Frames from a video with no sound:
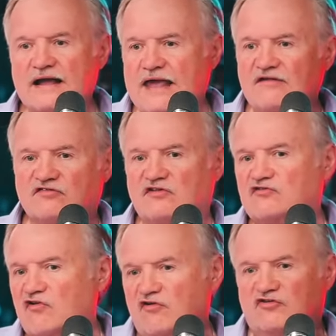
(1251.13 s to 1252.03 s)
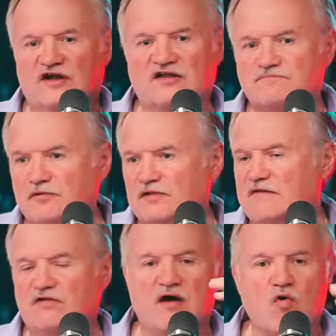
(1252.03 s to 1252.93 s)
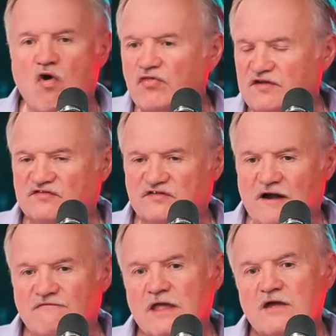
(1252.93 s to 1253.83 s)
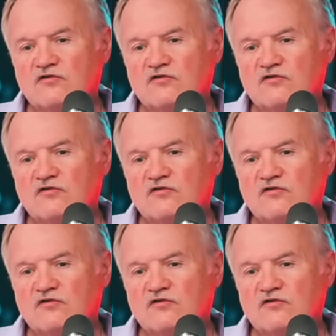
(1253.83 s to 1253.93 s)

against the church, against believers, all this stuff.